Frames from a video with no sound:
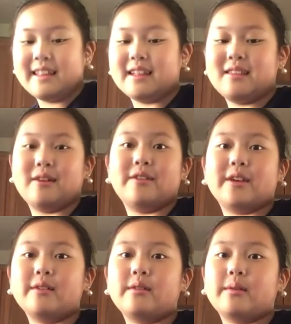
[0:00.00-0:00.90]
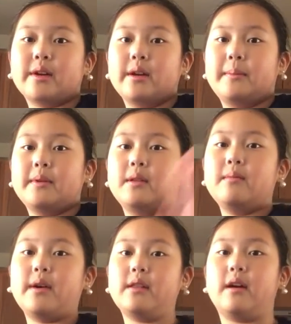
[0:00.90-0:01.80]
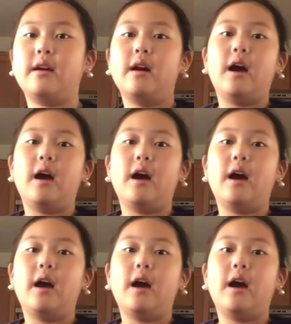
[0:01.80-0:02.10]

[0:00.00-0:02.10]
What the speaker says: That's so cute, so we're gonna put them right there.